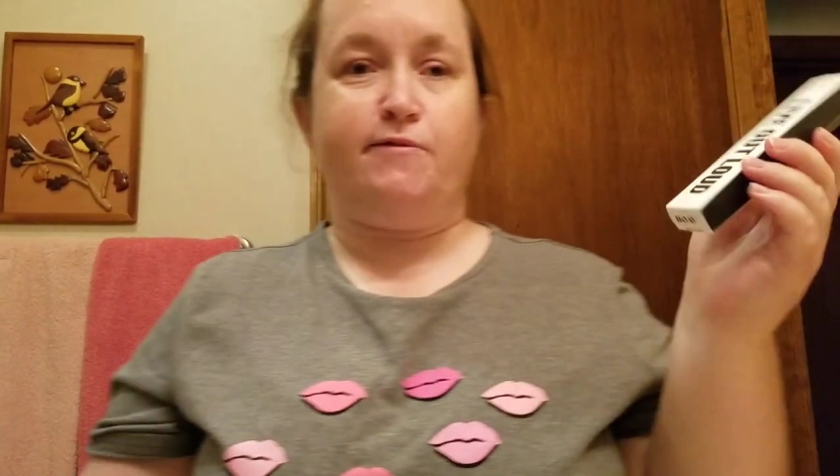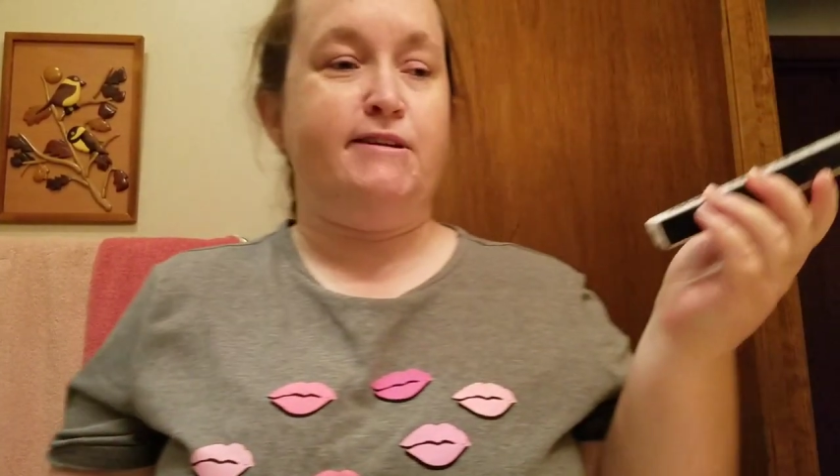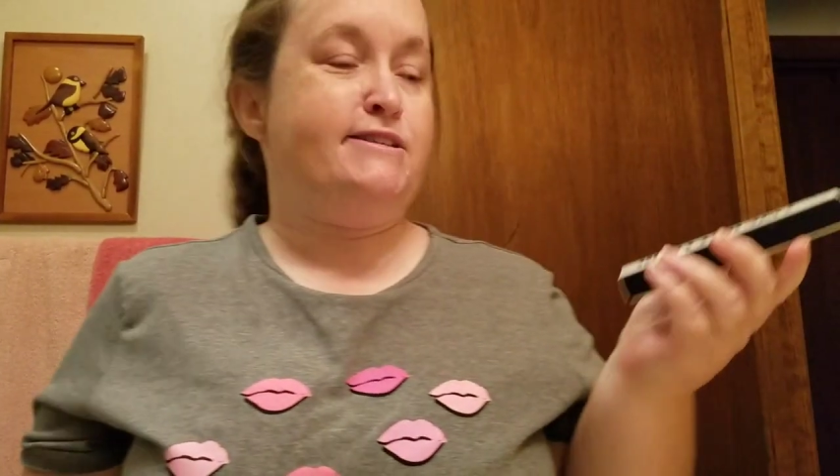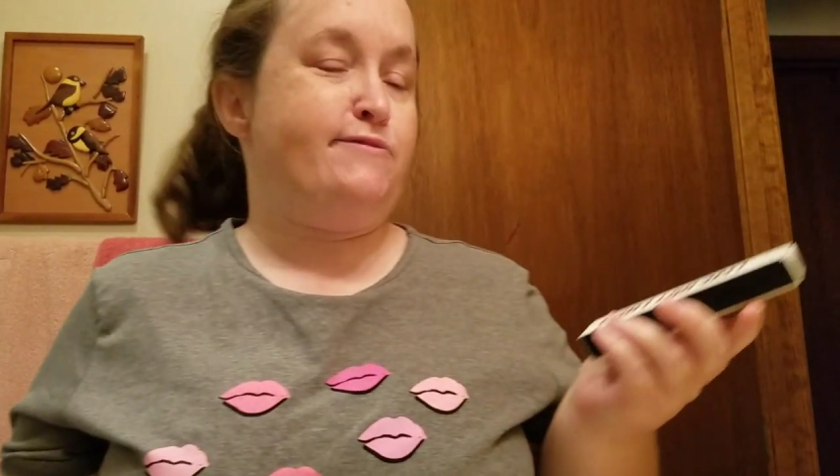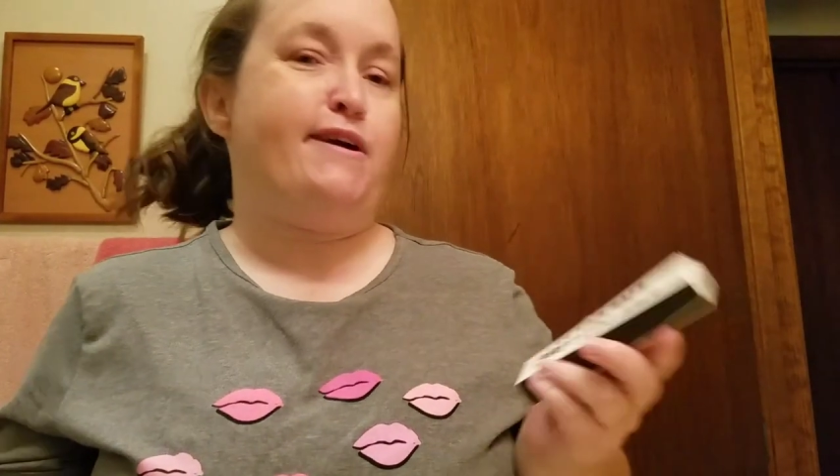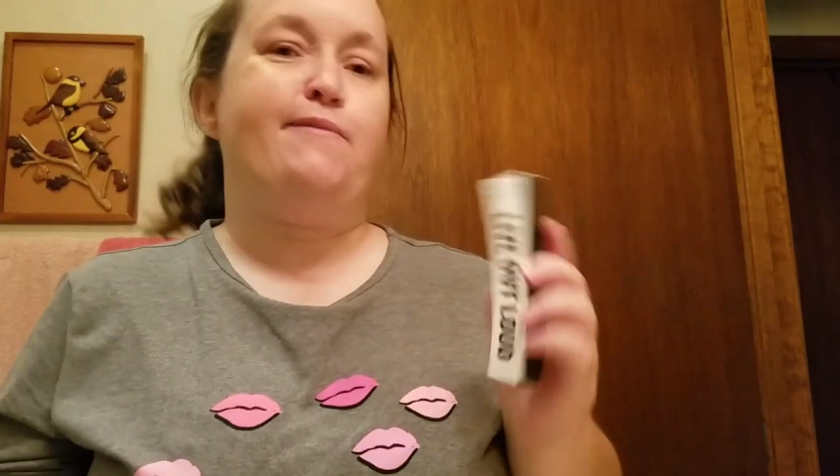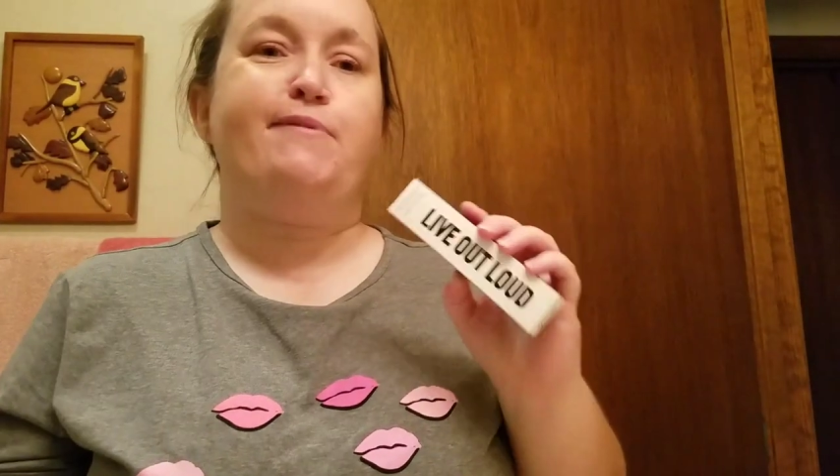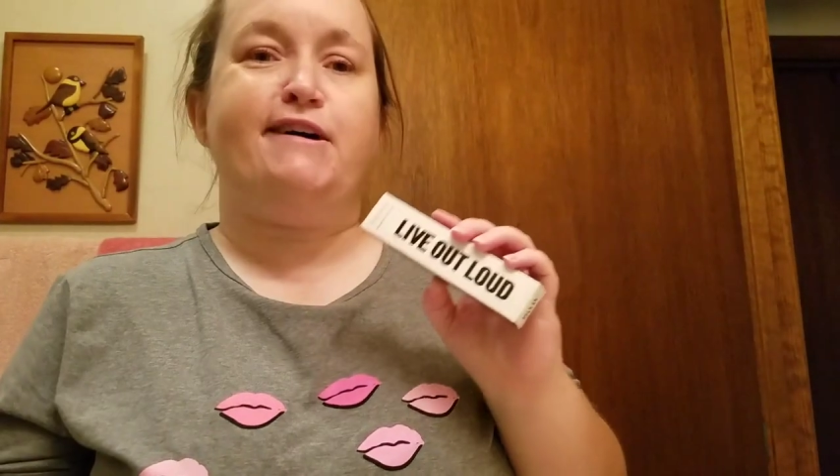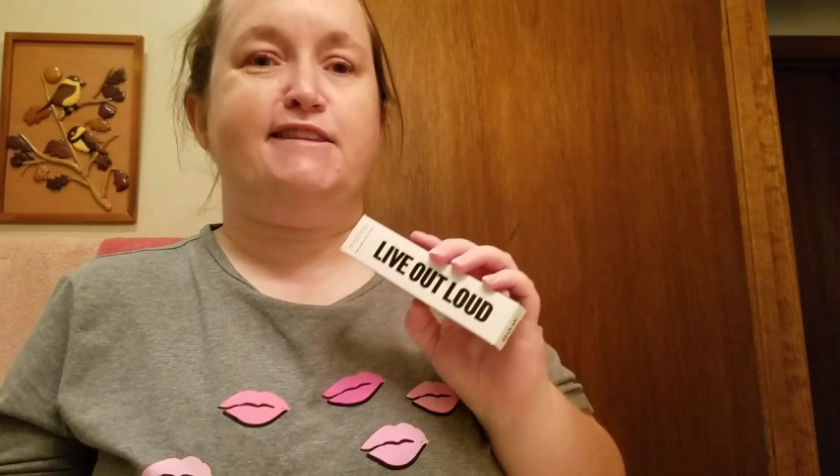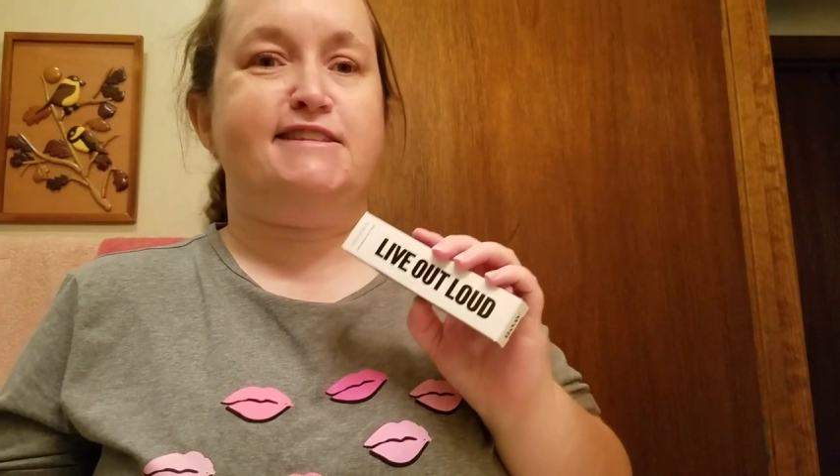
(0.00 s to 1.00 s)
reason why I
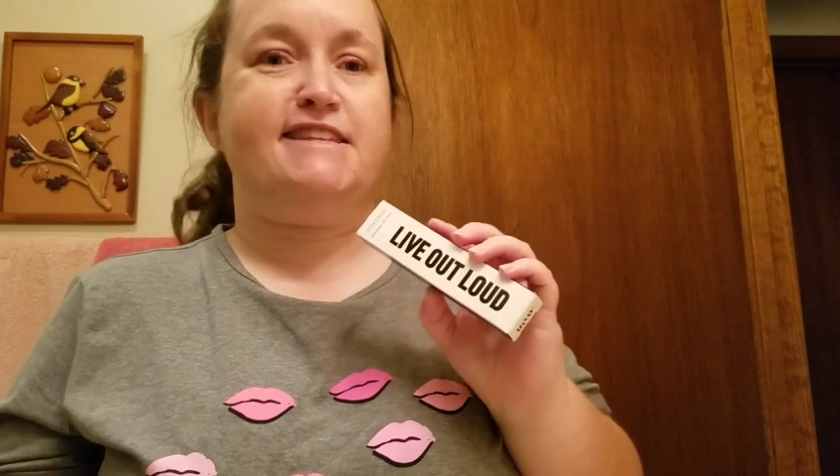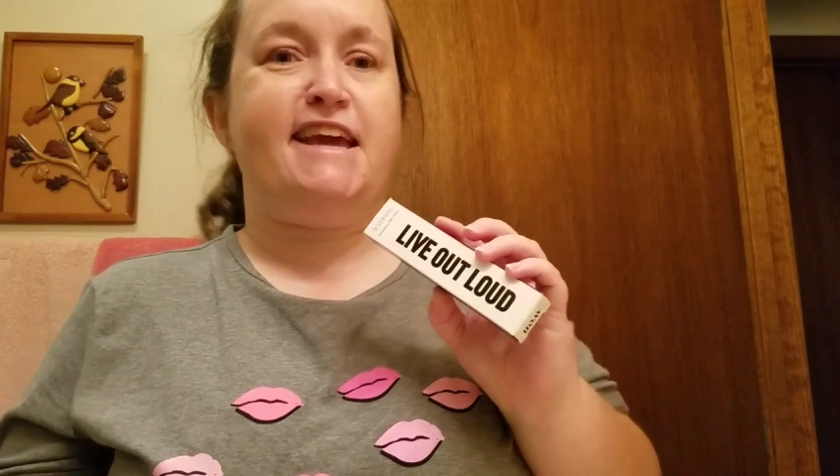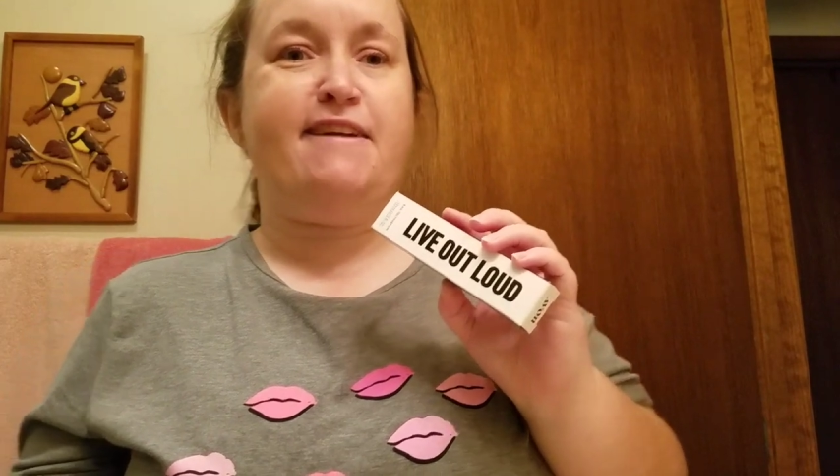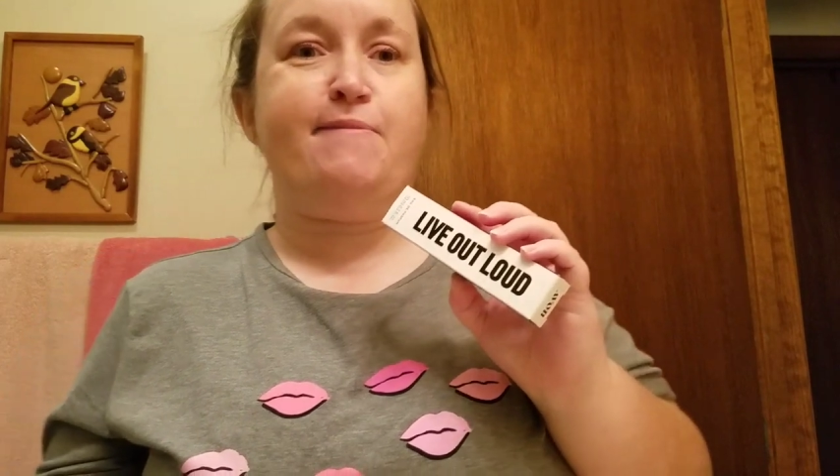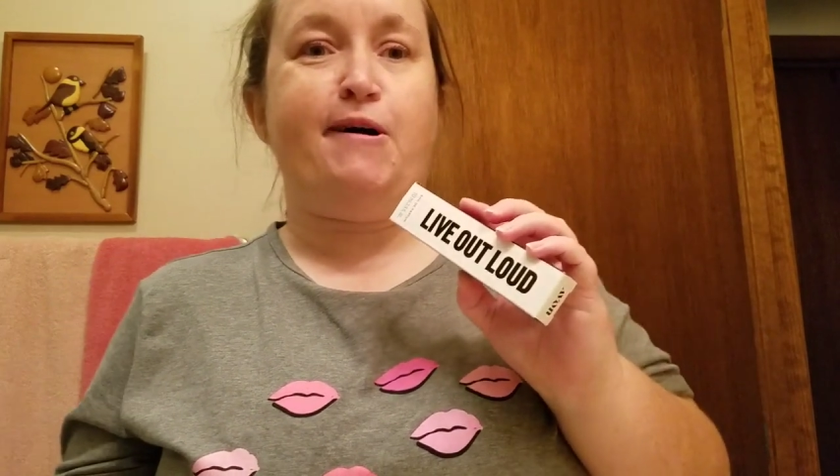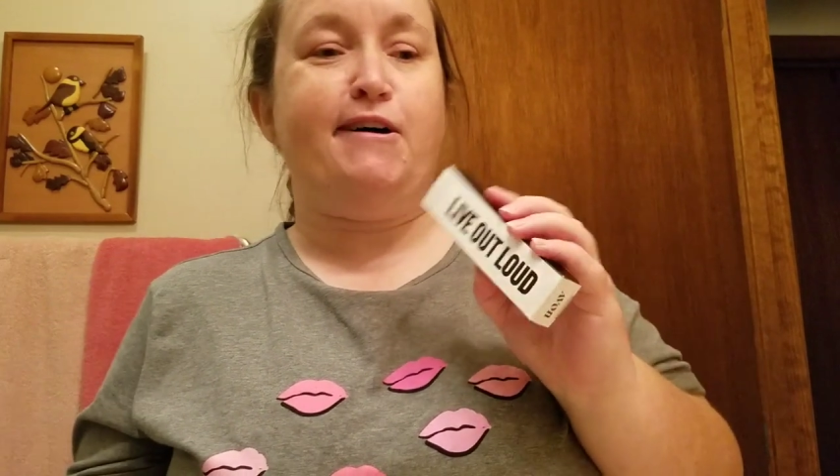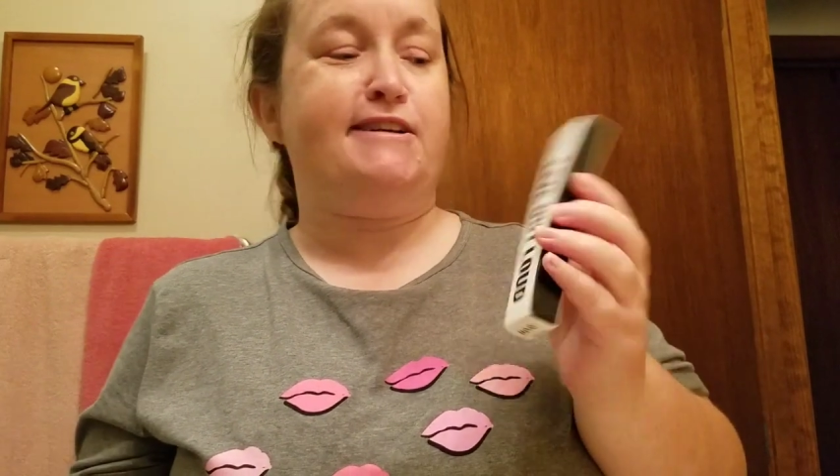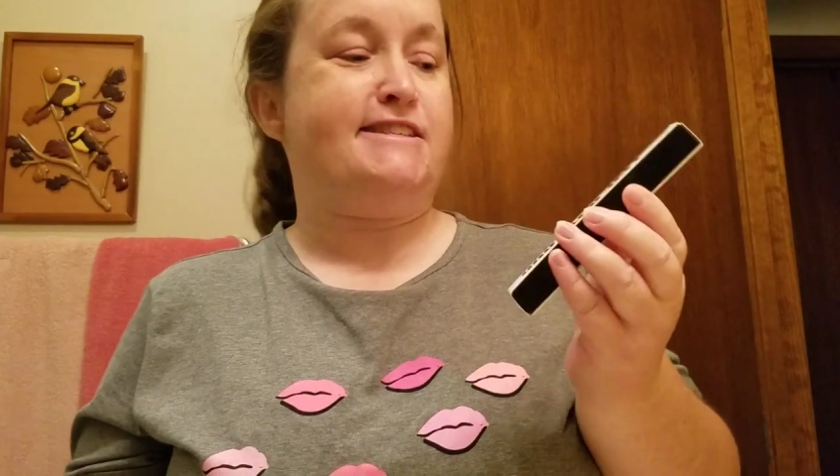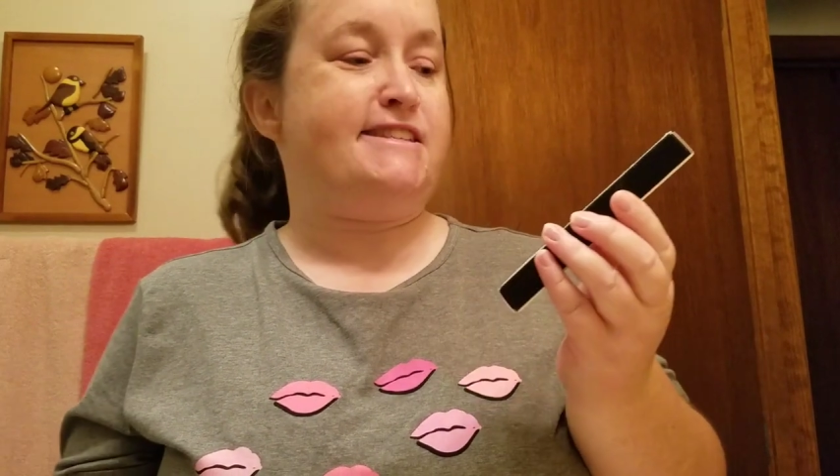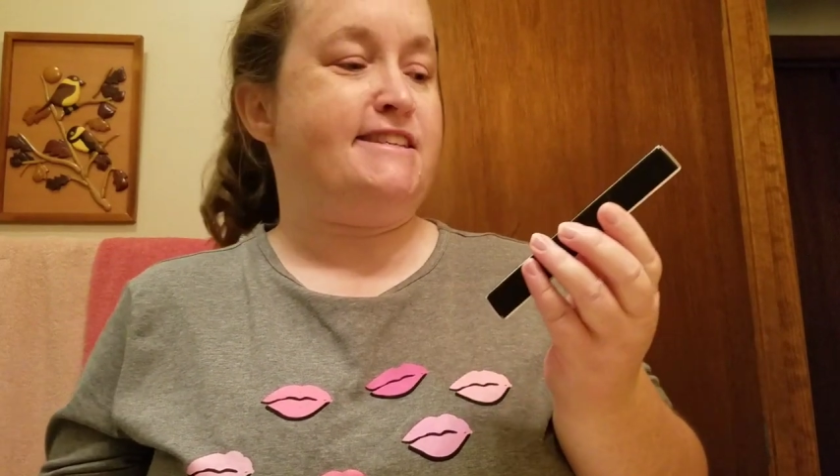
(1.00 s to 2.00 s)
bought this A
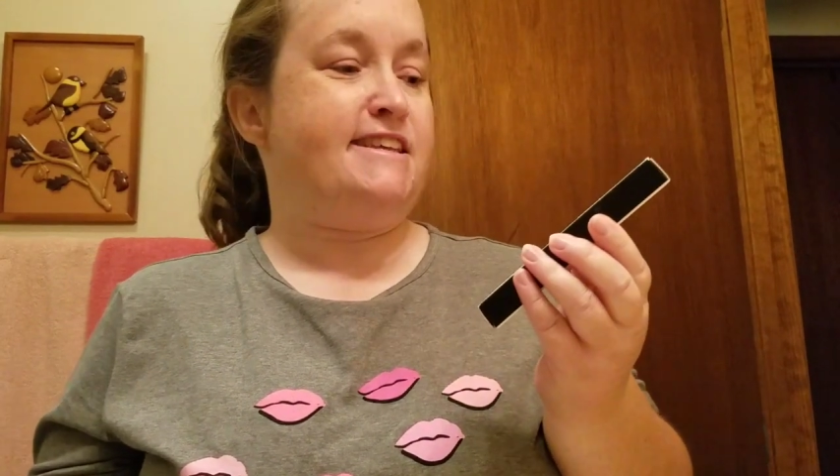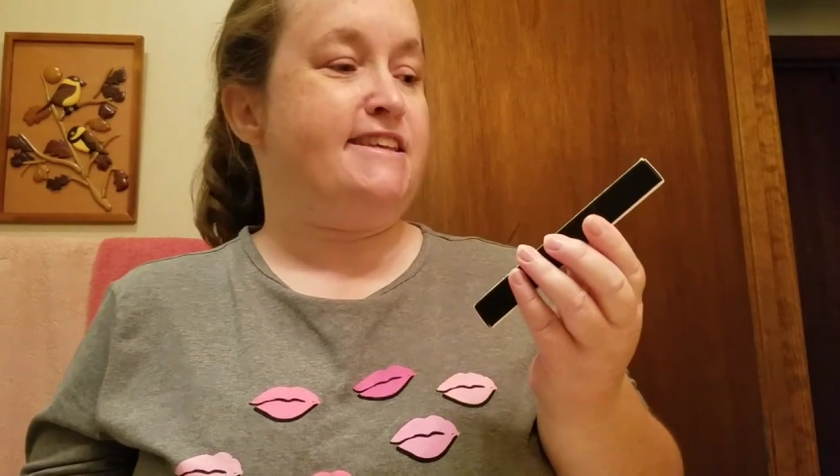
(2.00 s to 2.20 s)
box,